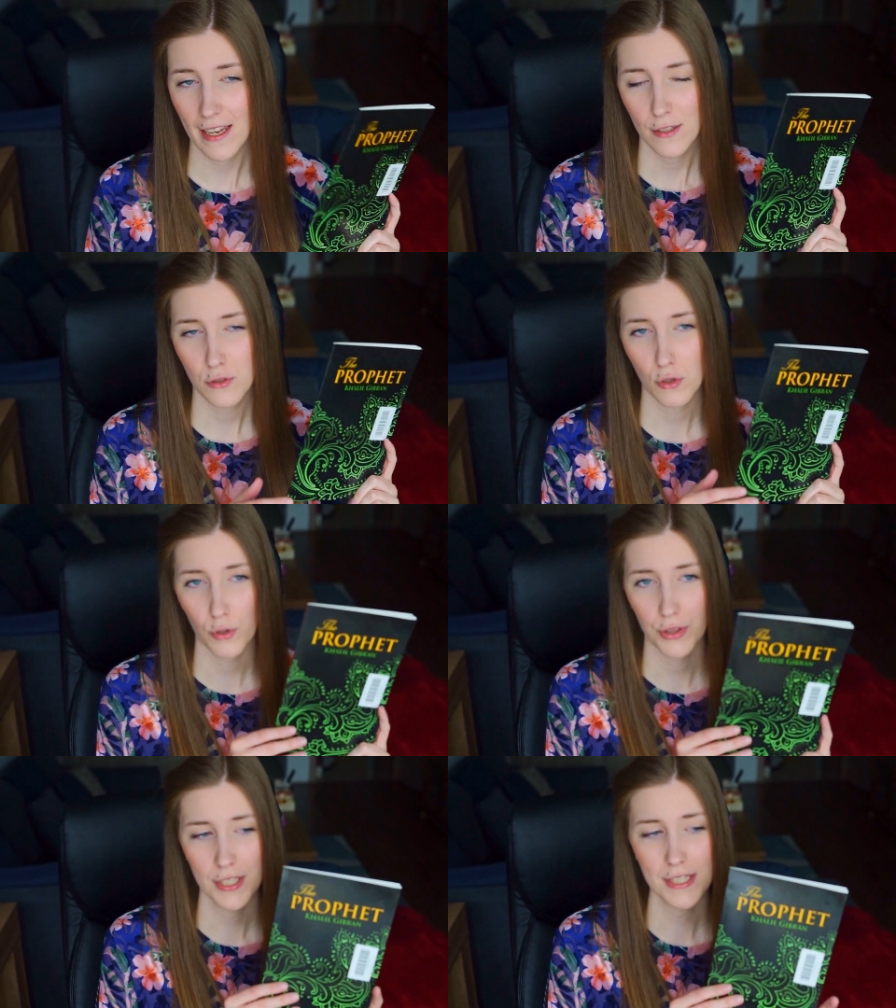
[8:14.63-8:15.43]

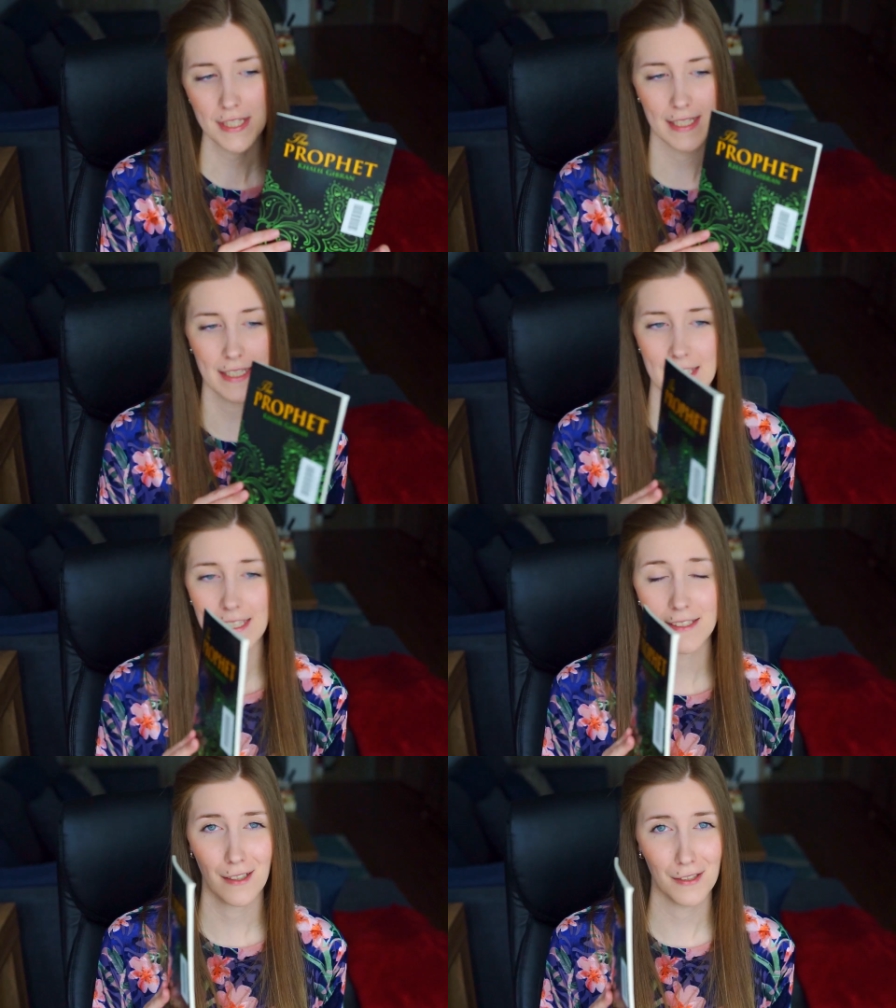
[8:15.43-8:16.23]
So this is
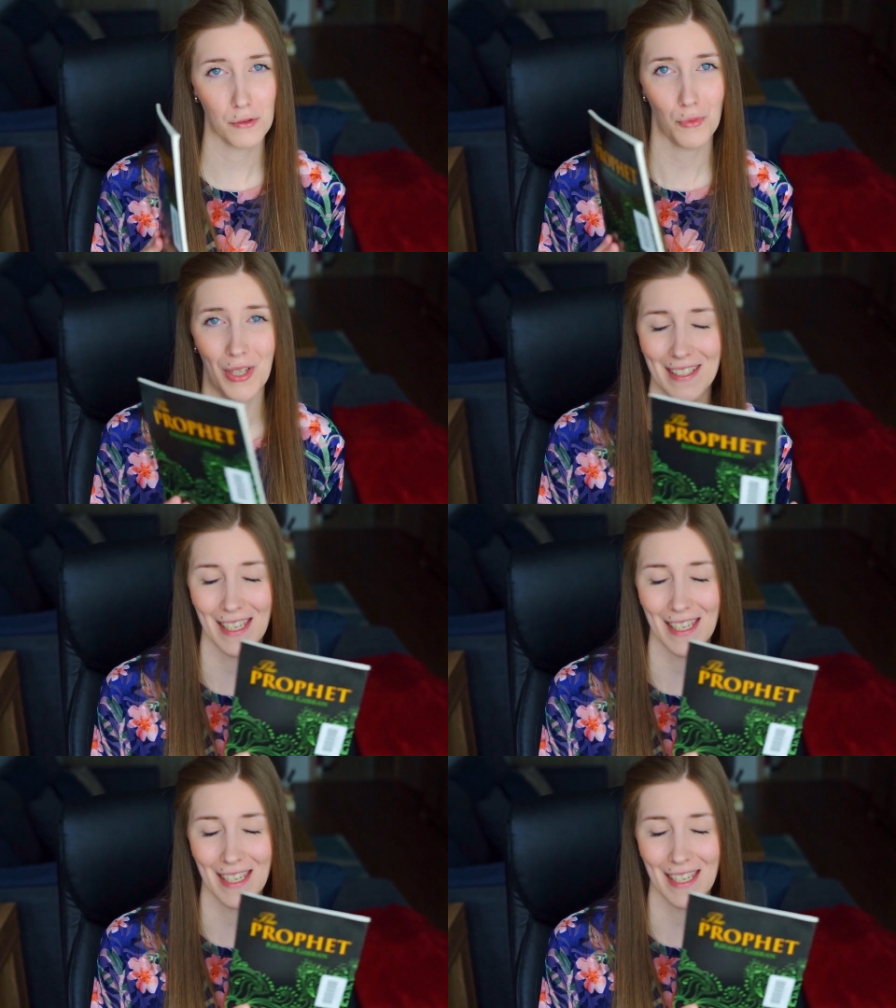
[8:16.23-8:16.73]
a tiny one,